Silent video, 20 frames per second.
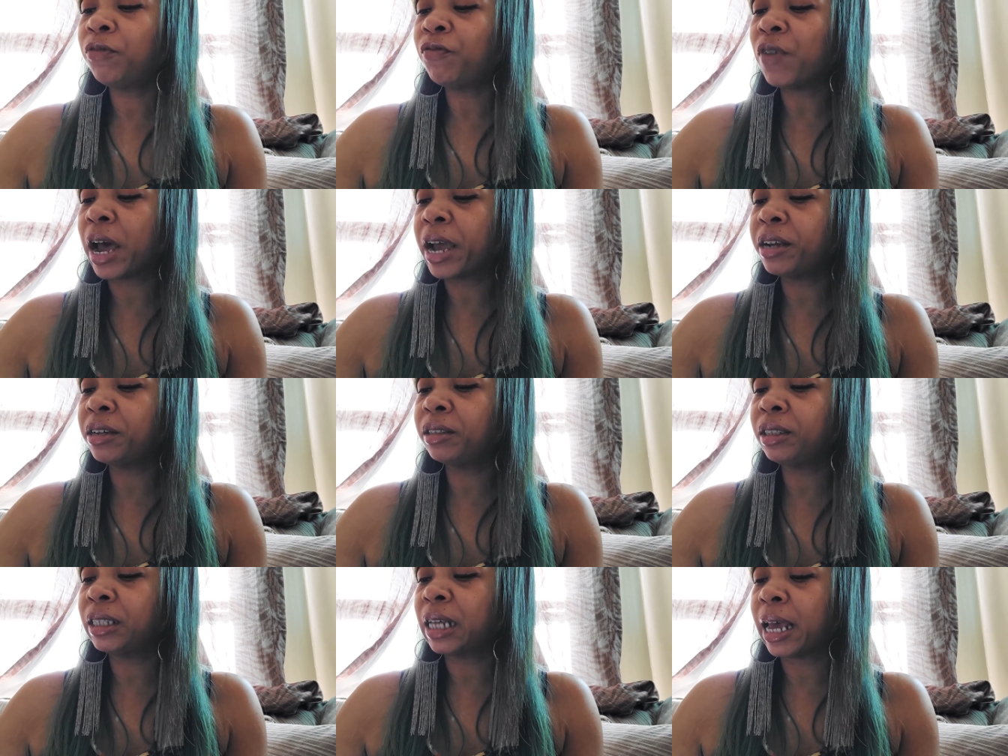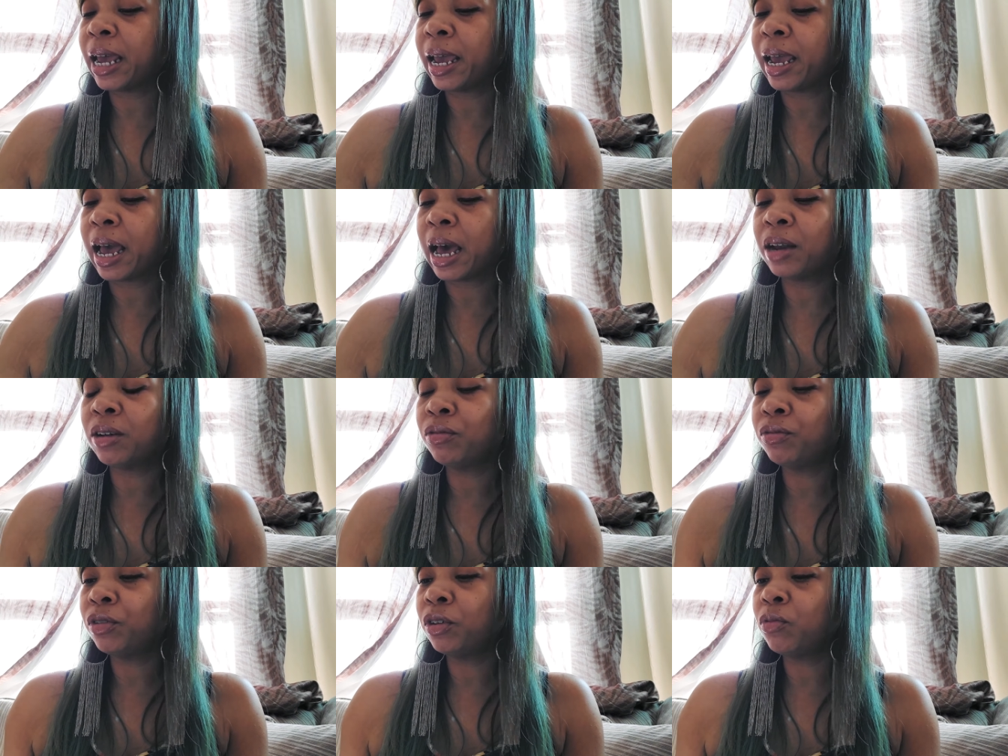fire sign i
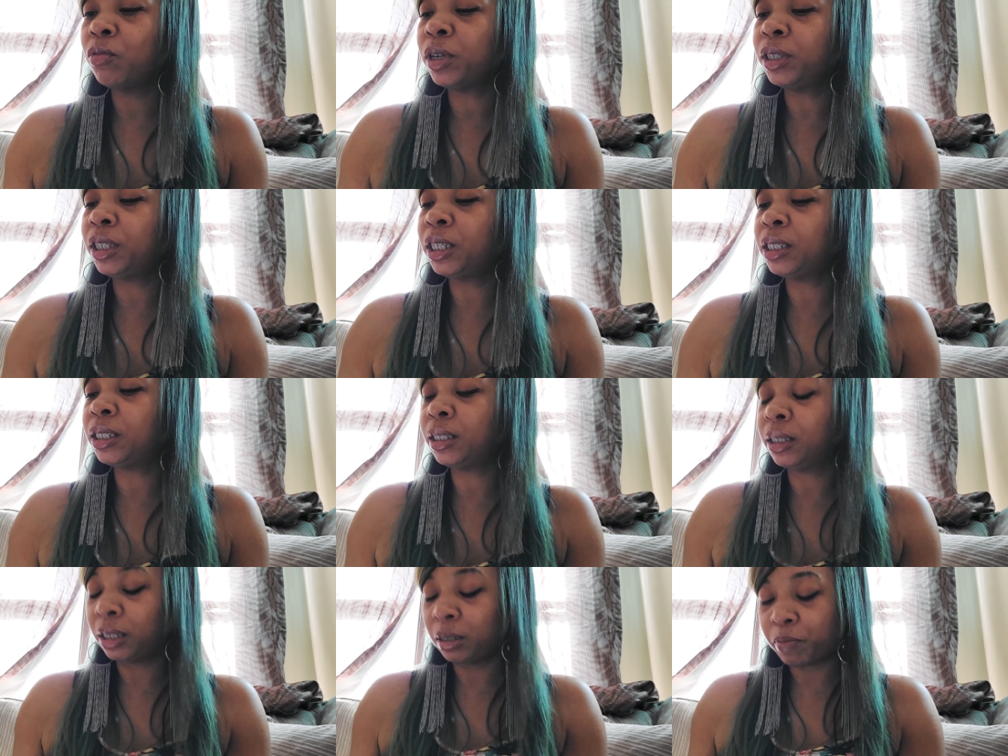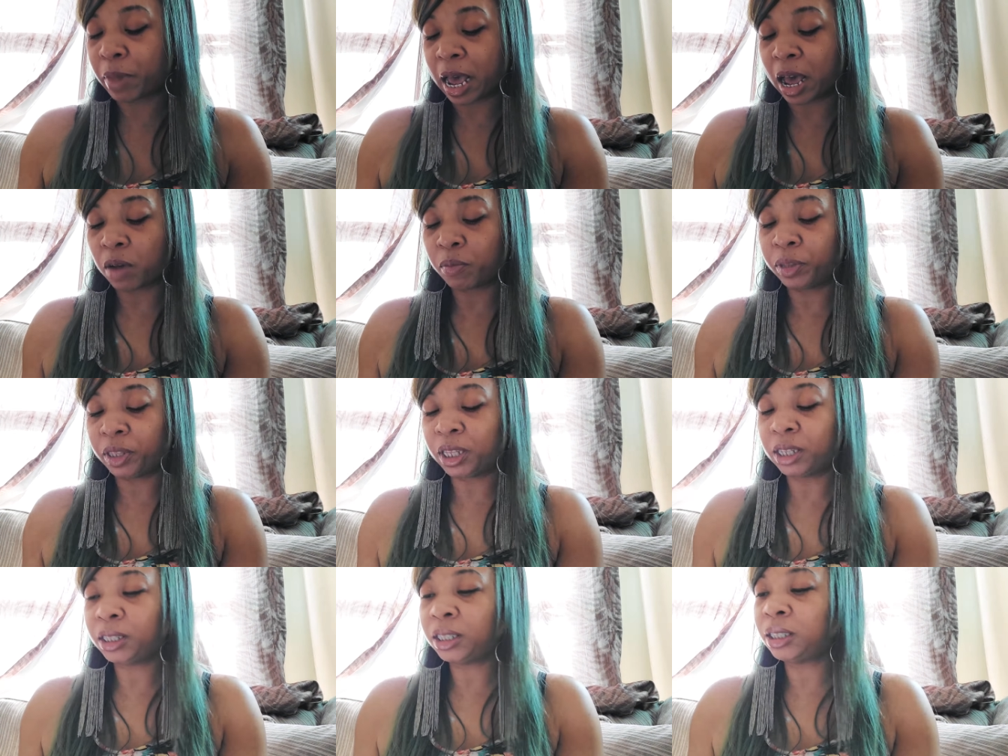don't know what this is about
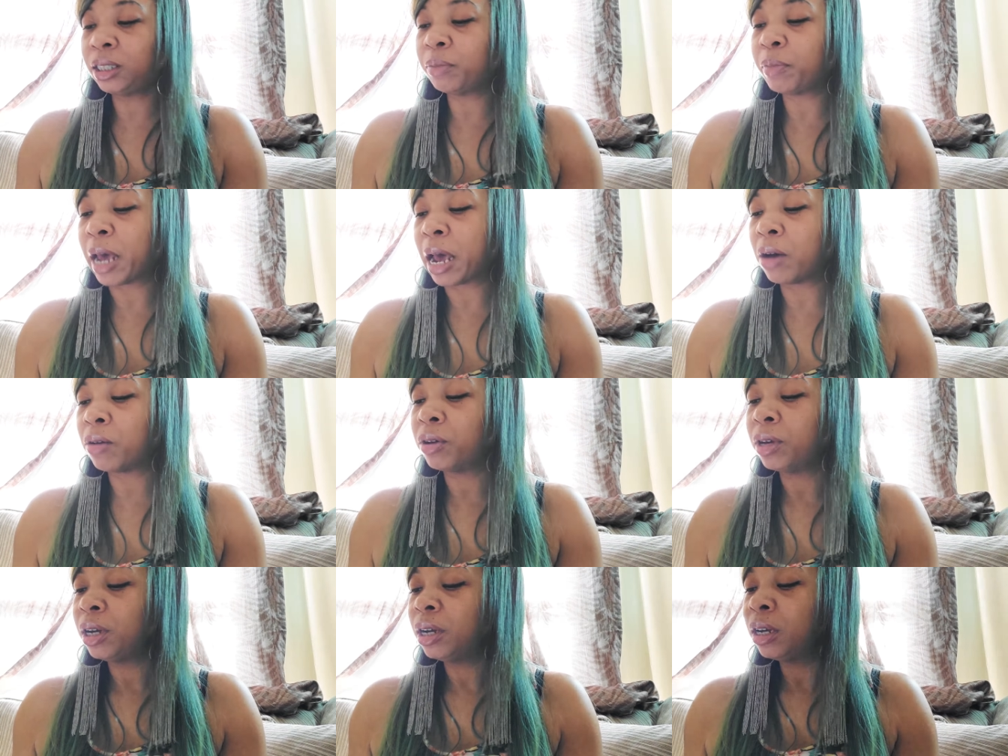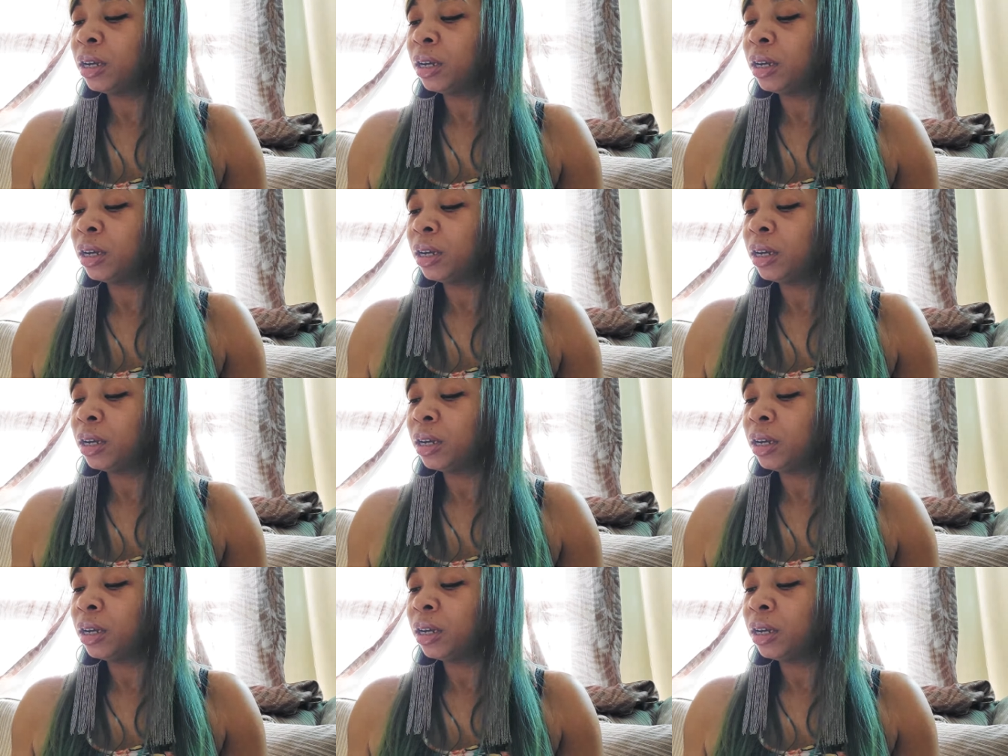but this is about